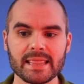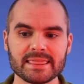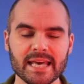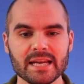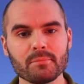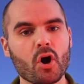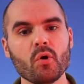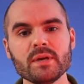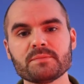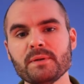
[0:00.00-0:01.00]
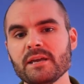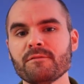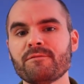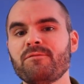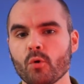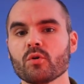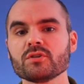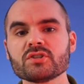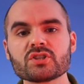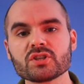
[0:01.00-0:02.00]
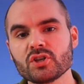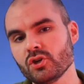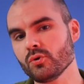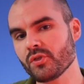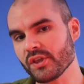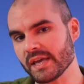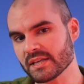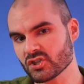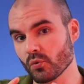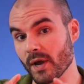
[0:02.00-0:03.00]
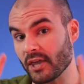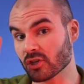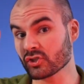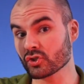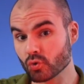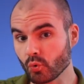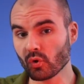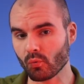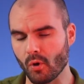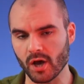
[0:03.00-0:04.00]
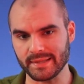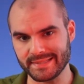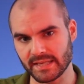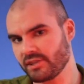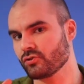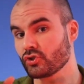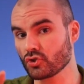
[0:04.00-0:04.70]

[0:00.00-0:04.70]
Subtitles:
that I'm always being forced to do things the way the school wants, like there's